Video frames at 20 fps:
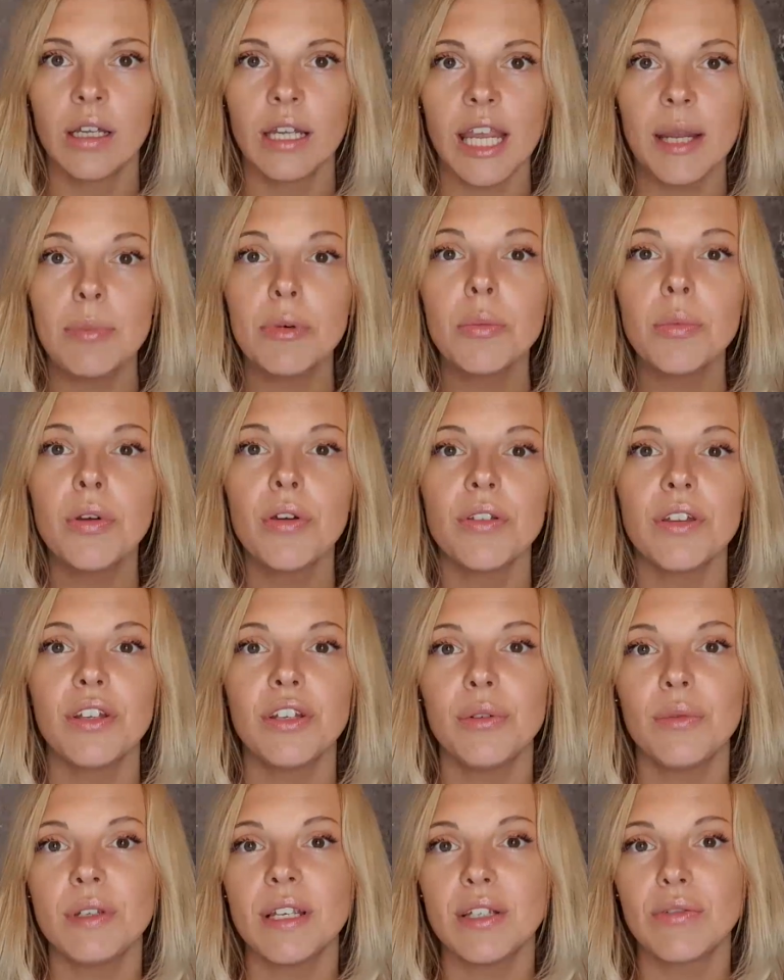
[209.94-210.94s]
Hypnobirthing
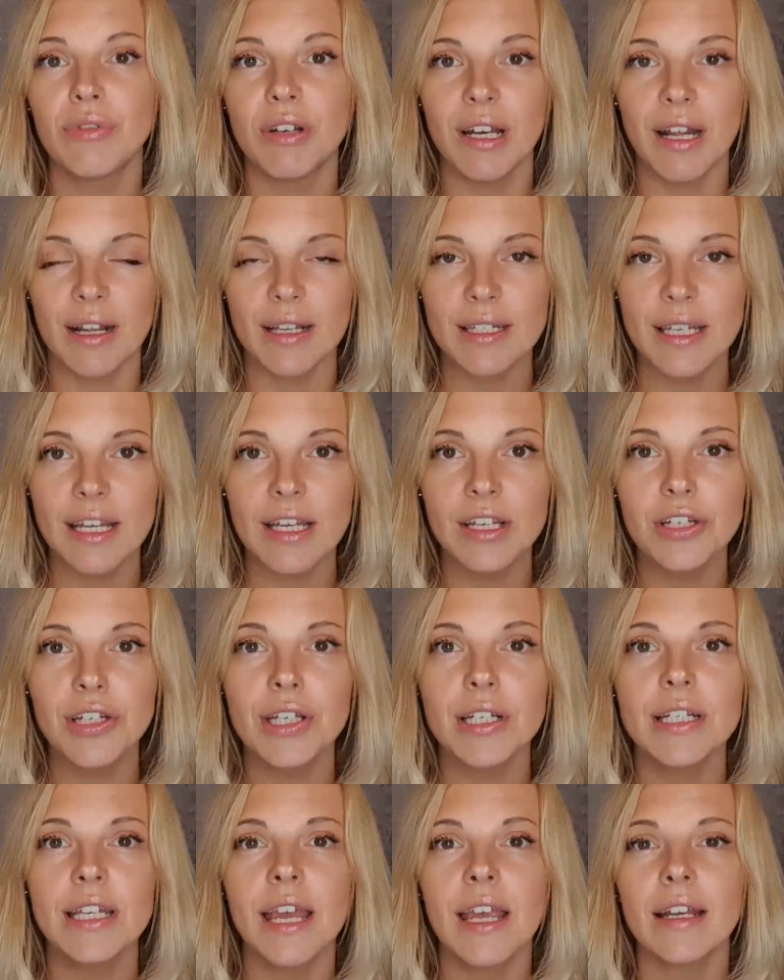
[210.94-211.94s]
uses
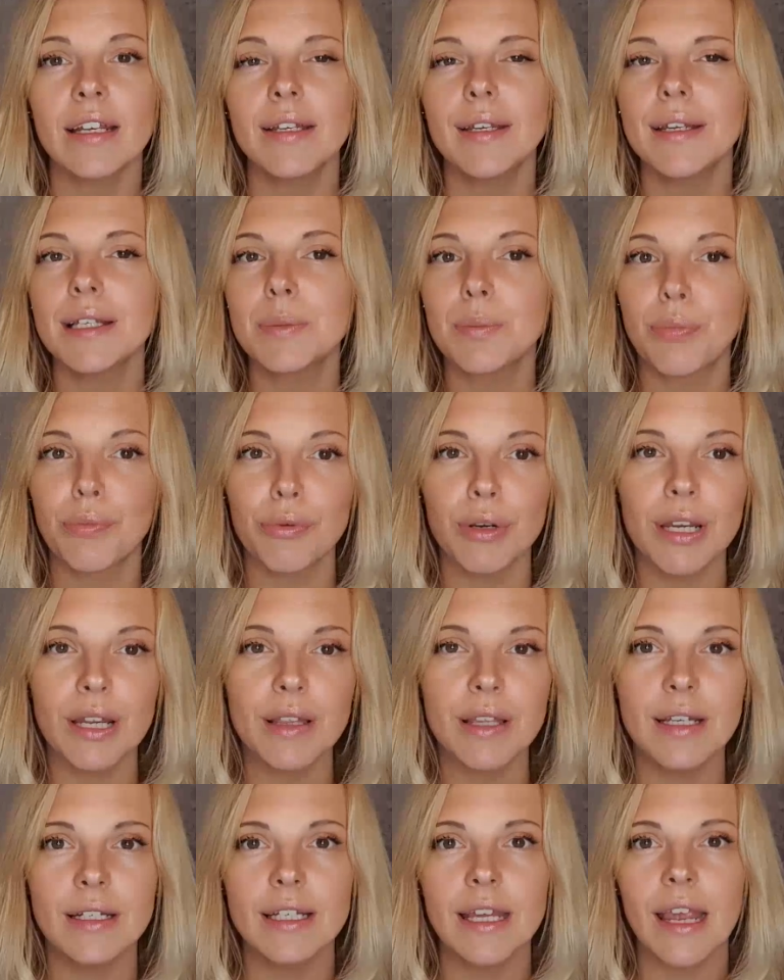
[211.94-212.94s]
relaxation techniques,
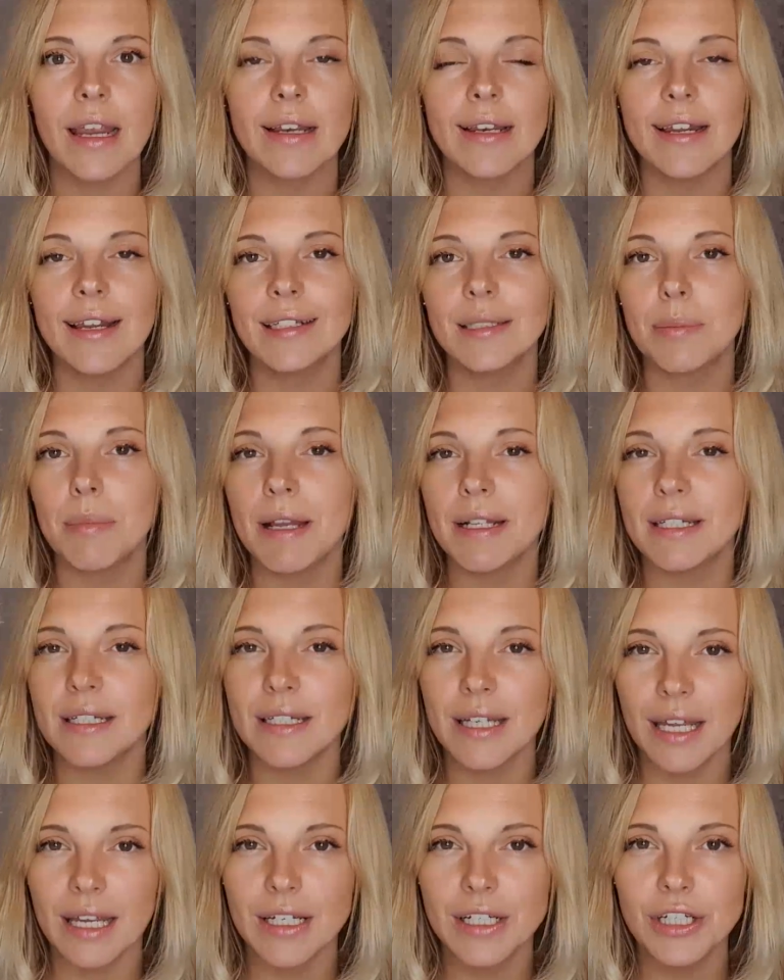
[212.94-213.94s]
breathing techniques,
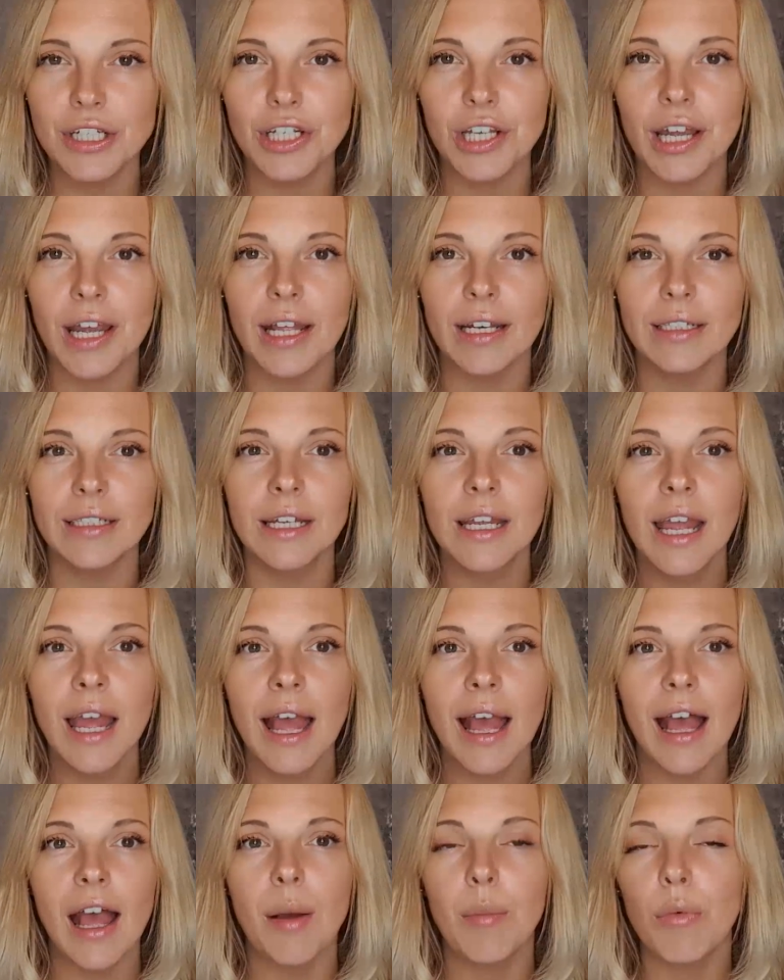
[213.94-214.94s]
meditation,
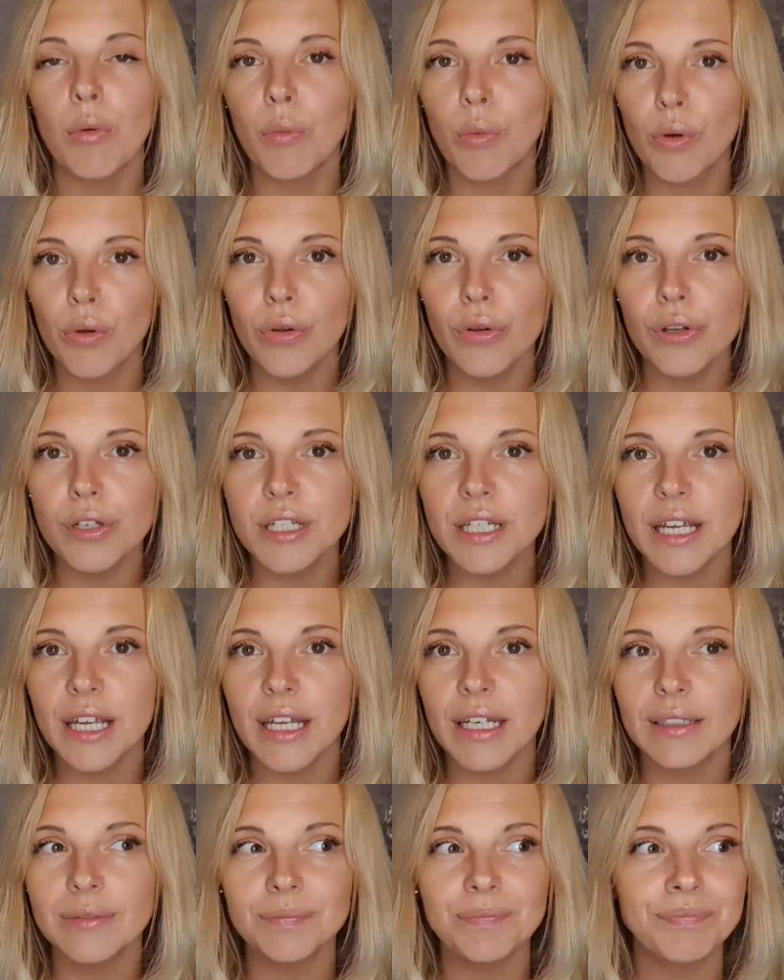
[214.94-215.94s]

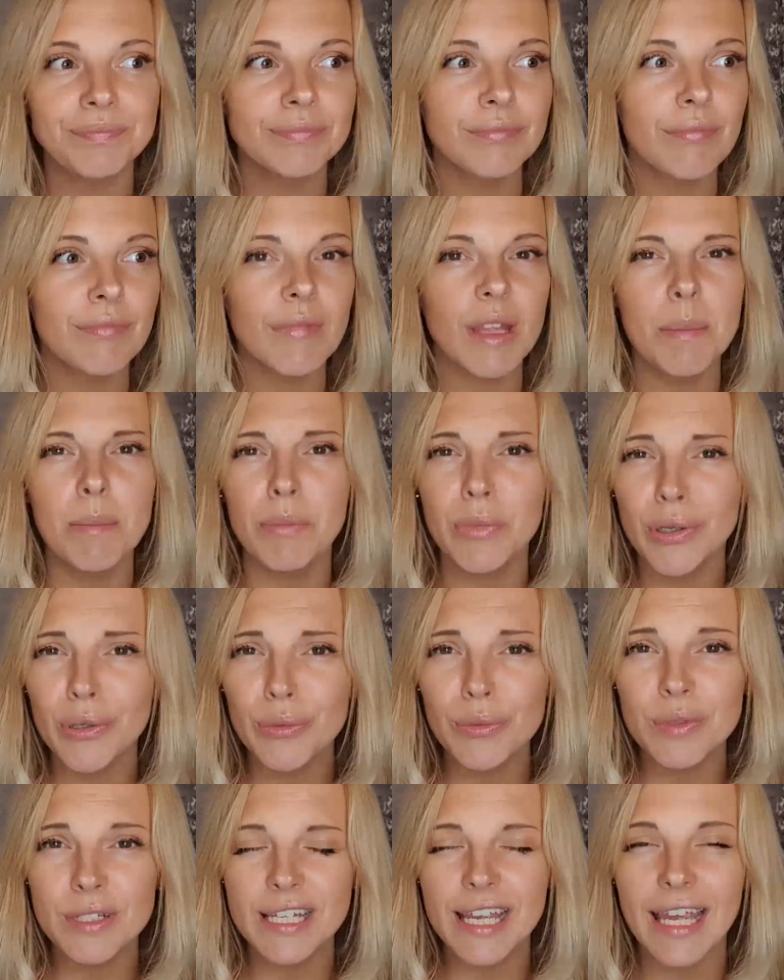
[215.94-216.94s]
wording,
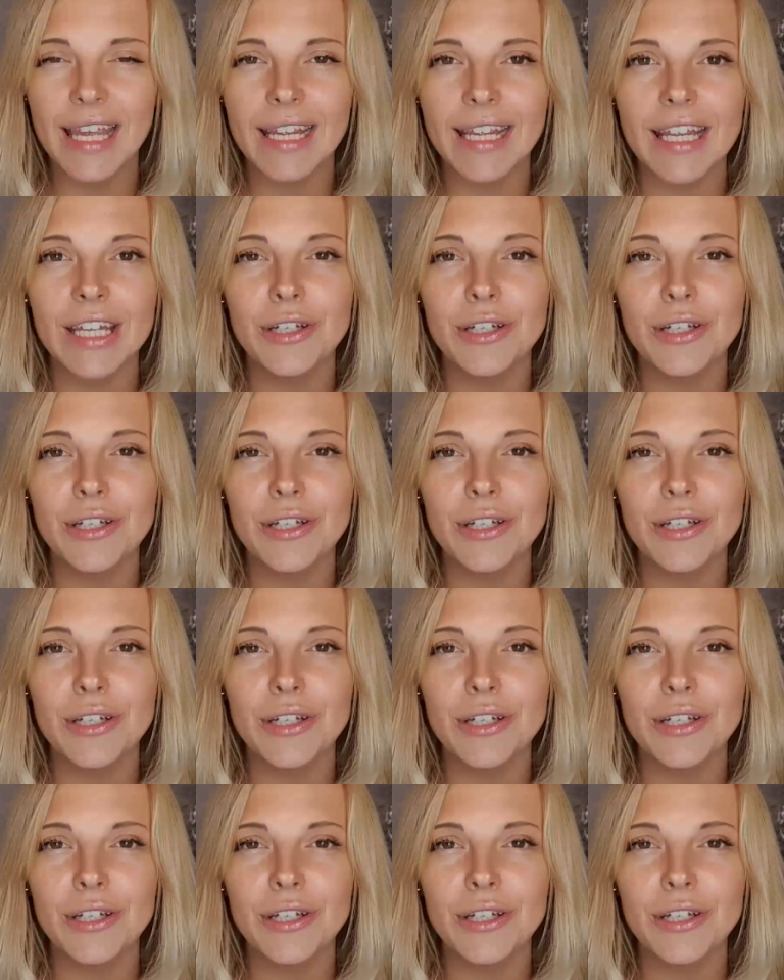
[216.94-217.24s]
music.